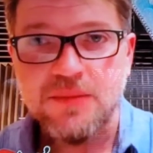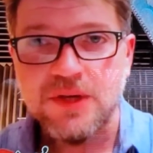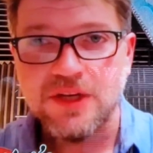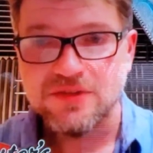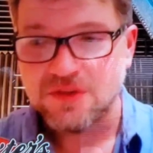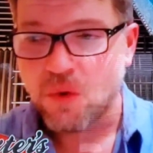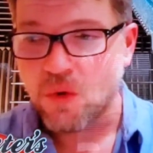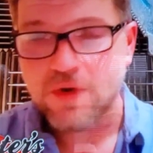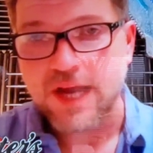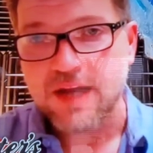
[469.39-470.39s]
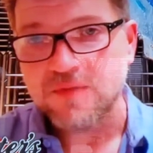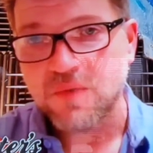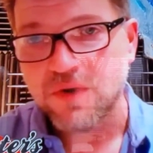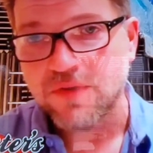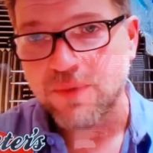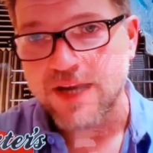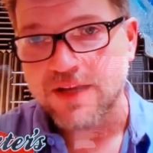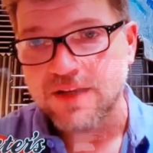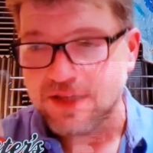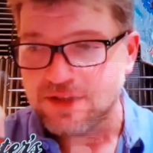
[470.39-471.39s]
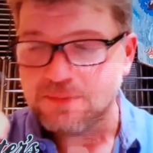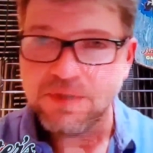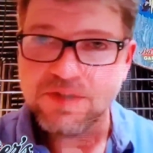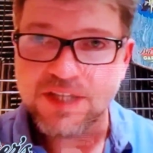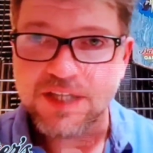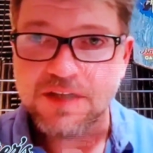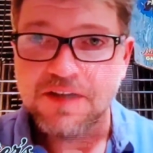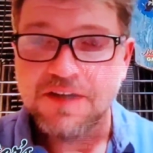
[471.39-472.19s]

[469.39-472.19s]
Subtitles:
because the oil caps weren't threaded; they just pushed in.